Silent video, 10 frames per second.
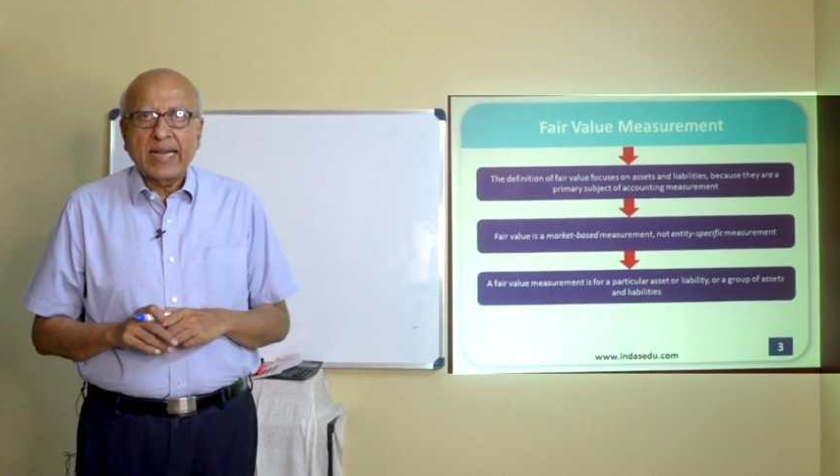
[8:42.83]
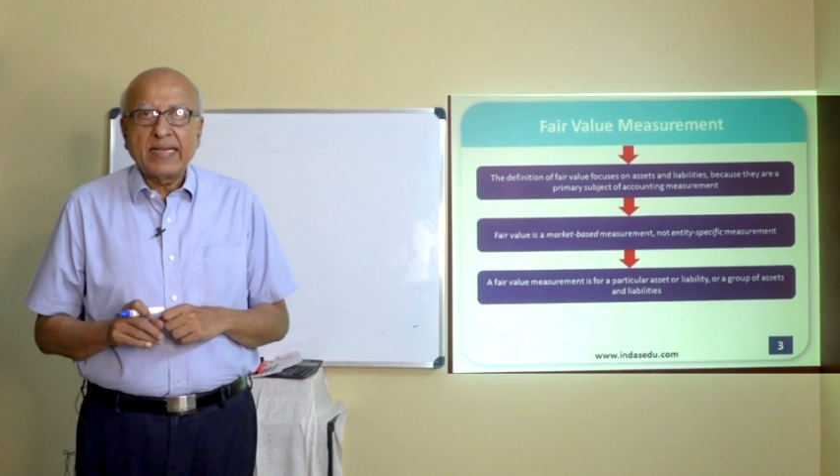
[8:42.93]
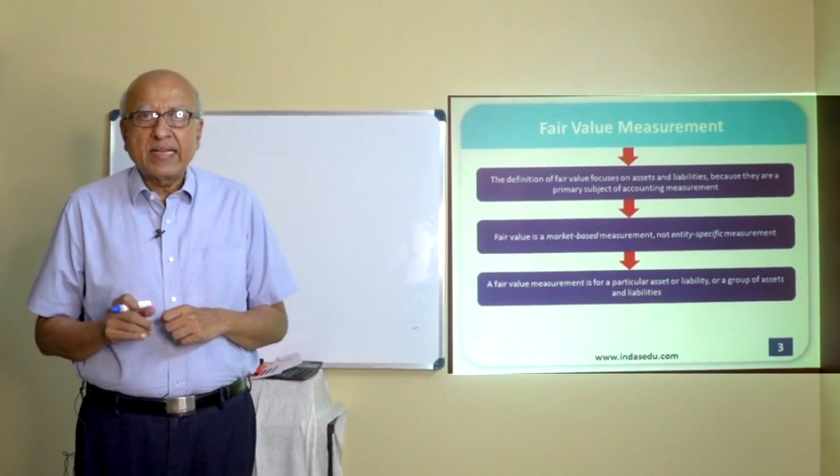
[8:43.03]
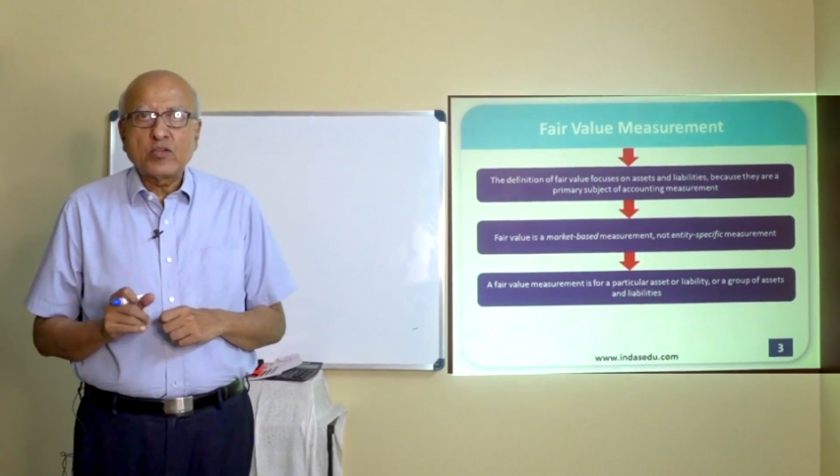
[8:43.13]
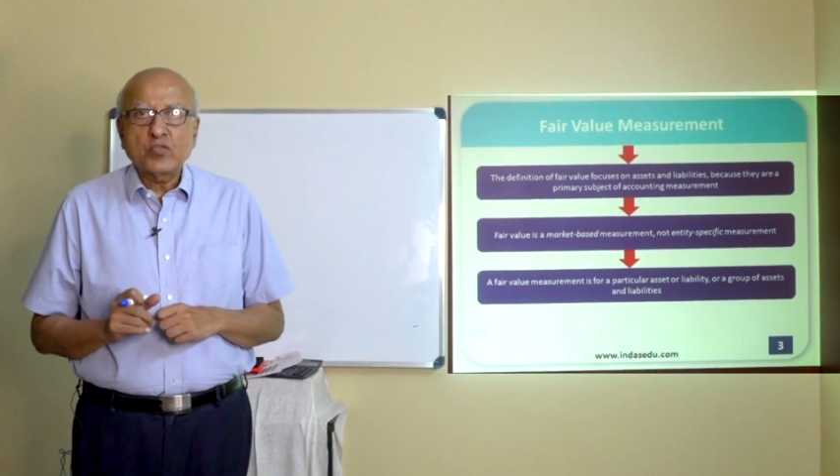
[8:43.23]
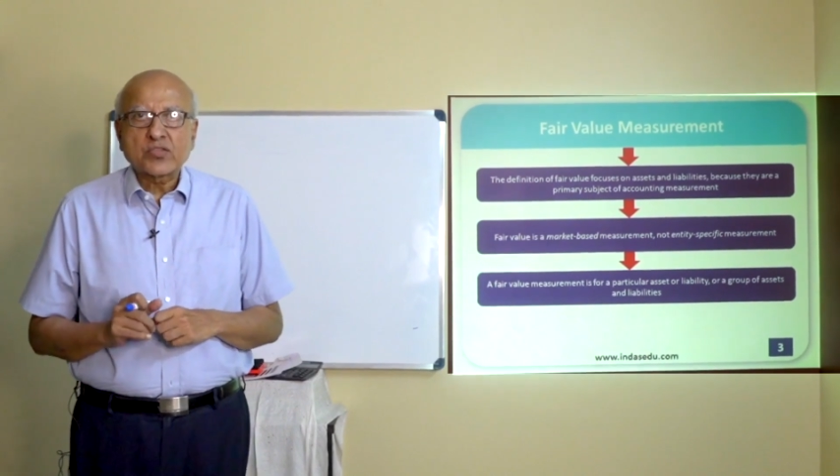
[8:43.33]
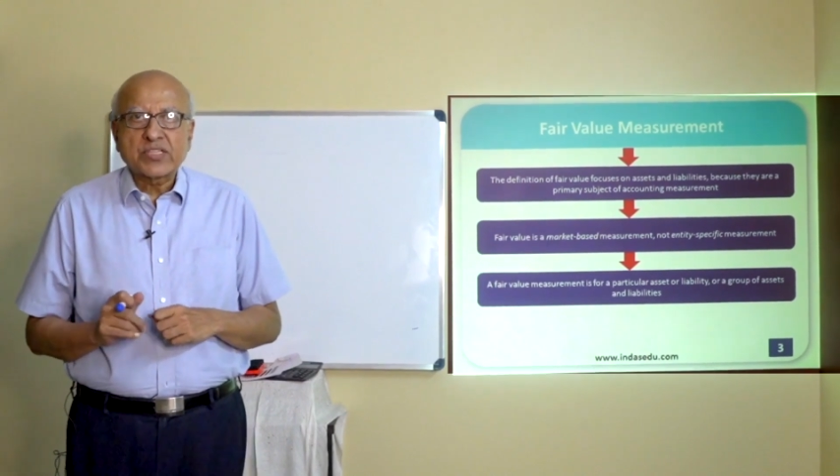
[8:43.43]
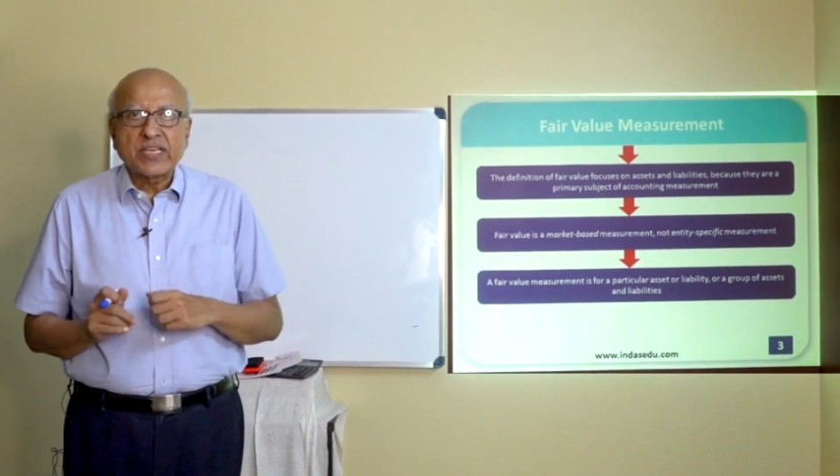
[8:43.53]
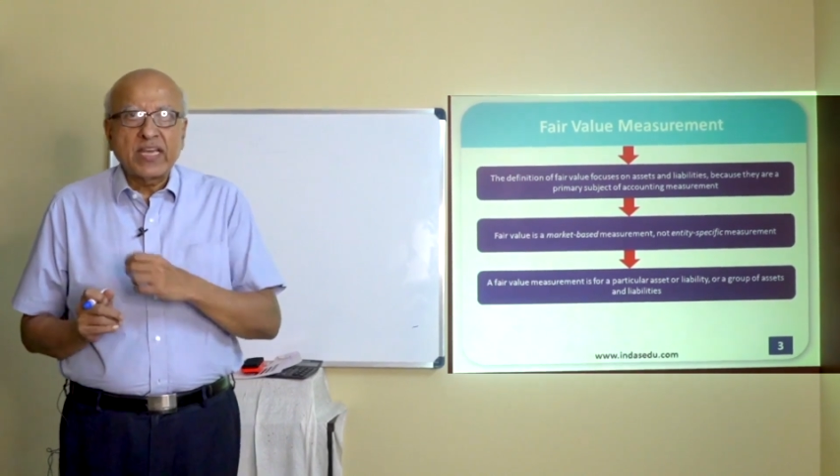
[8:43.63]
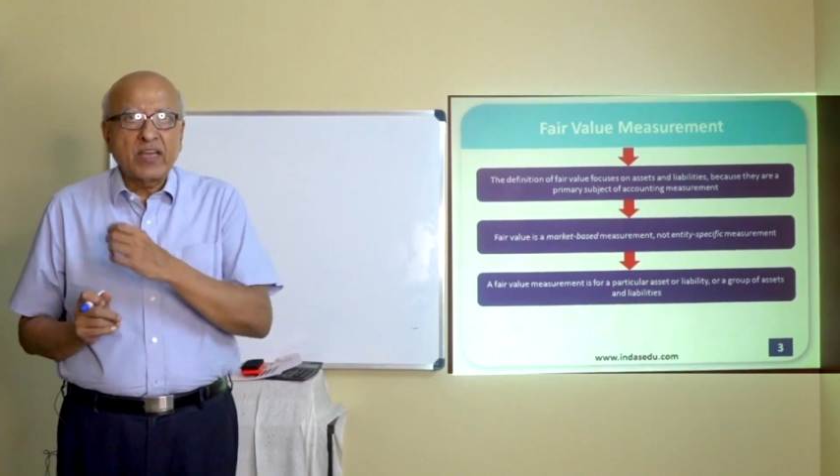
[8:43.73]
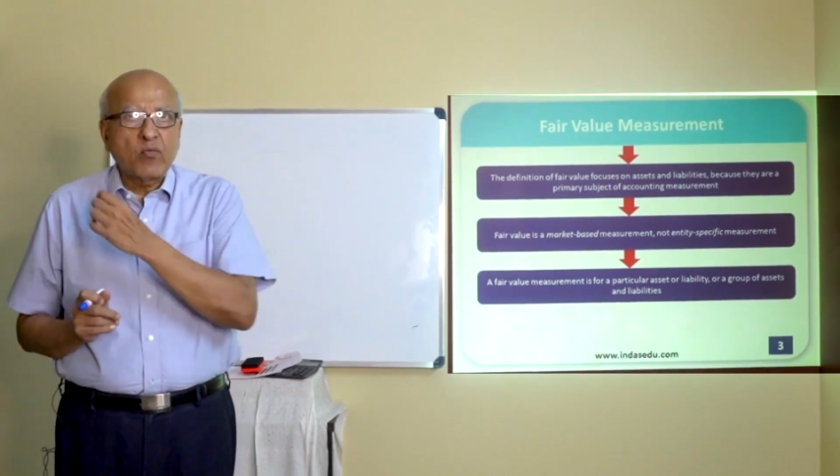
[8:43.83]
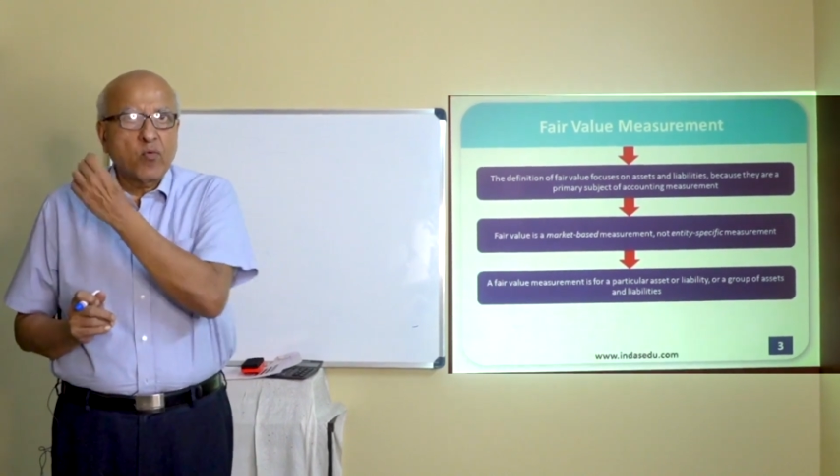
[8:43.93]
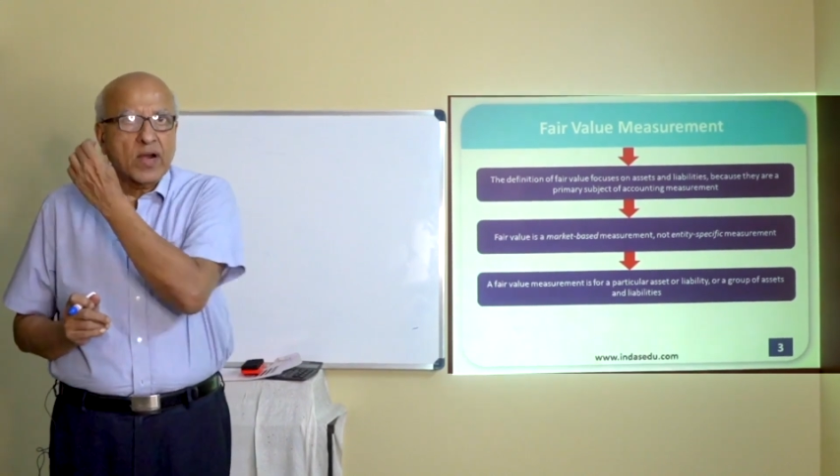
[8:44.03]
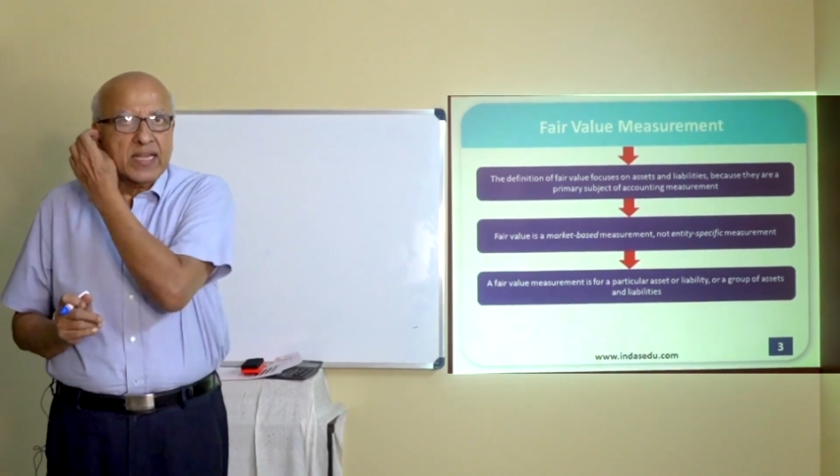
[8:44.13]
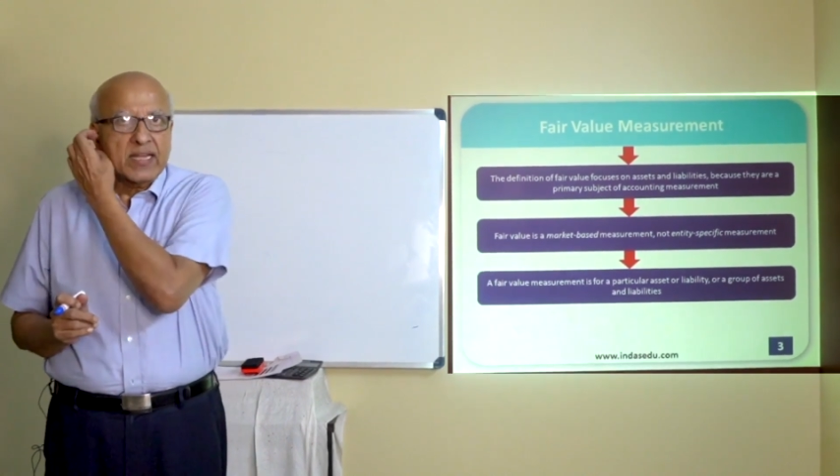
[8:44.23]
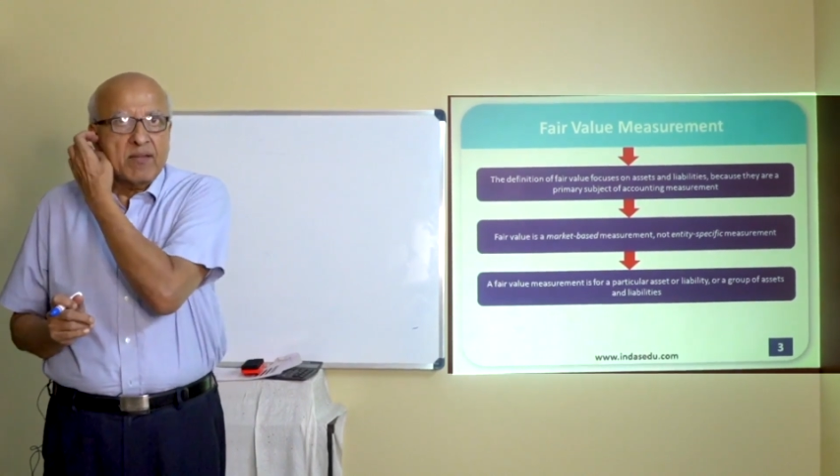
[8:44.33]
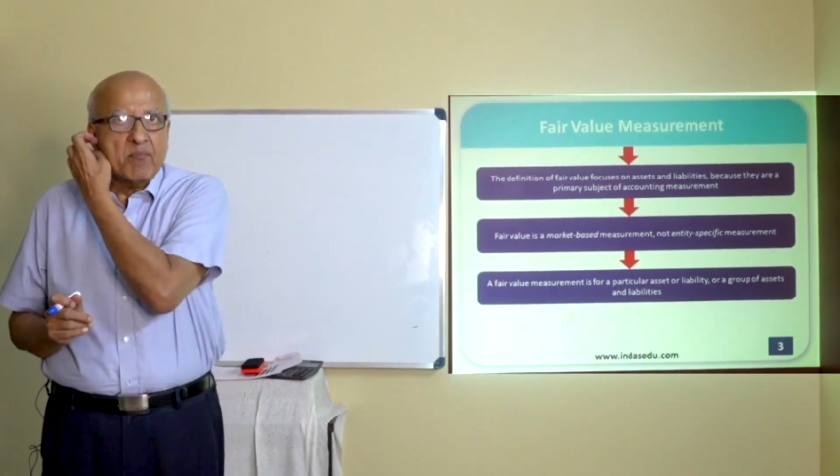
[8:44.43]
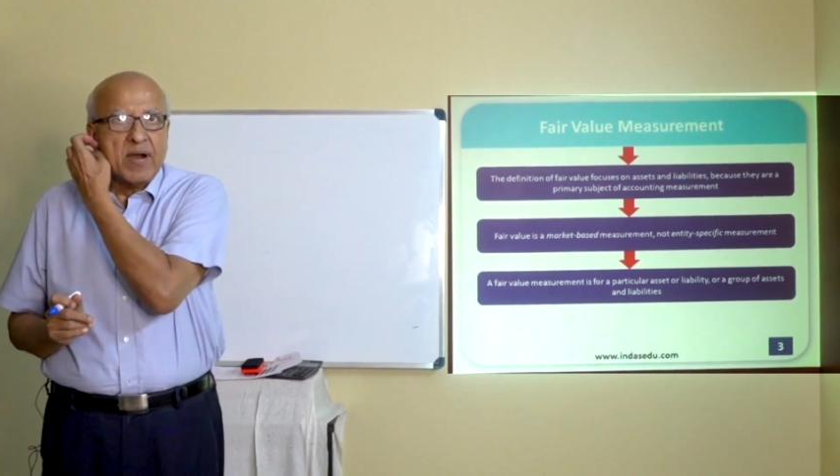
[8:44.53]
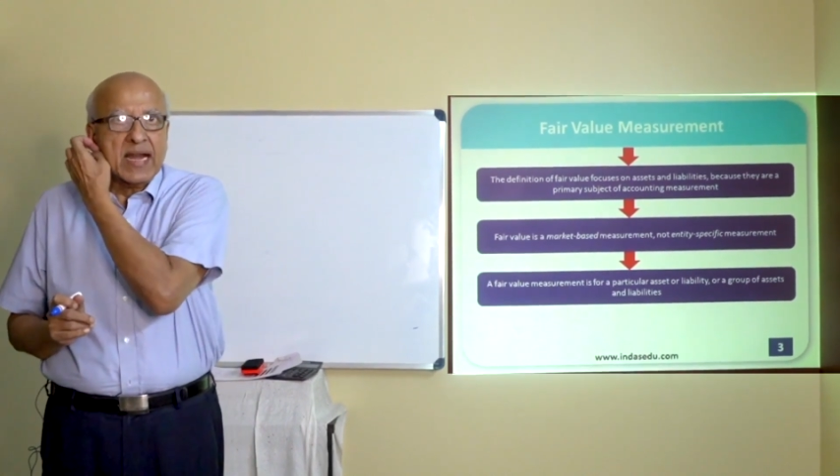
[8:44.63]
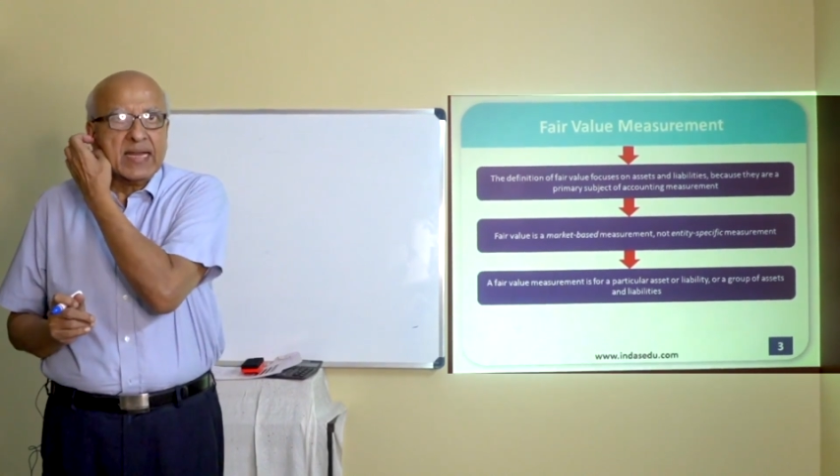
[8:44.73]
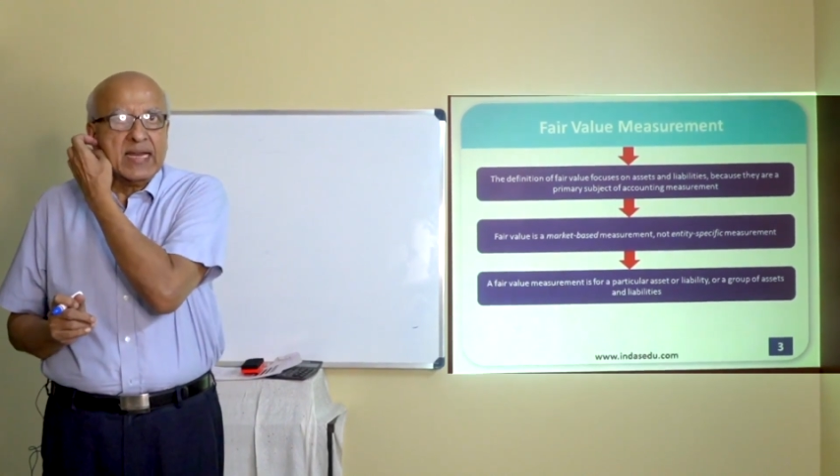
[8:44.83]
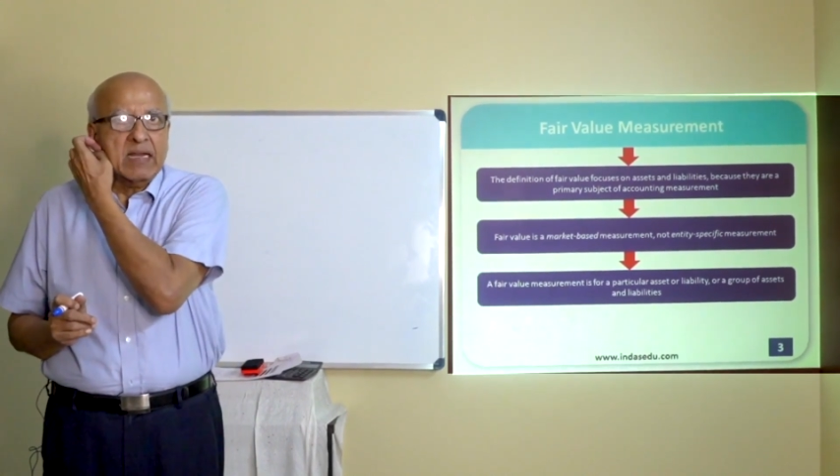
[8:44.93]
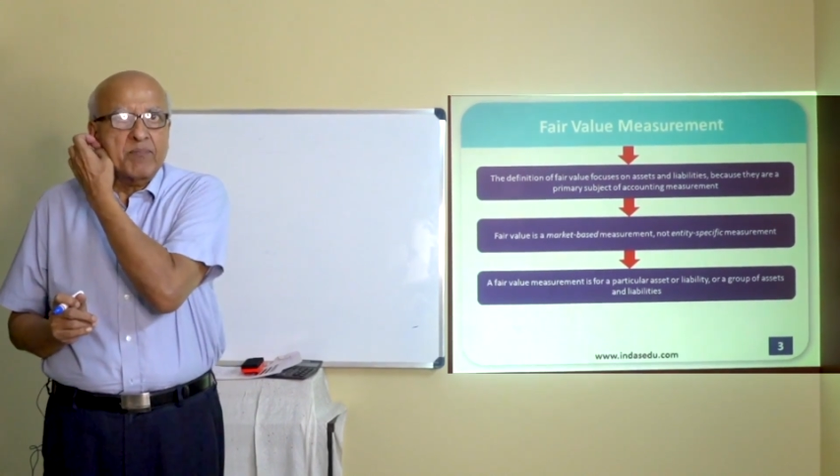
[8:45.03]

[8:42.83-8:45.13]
need to see what market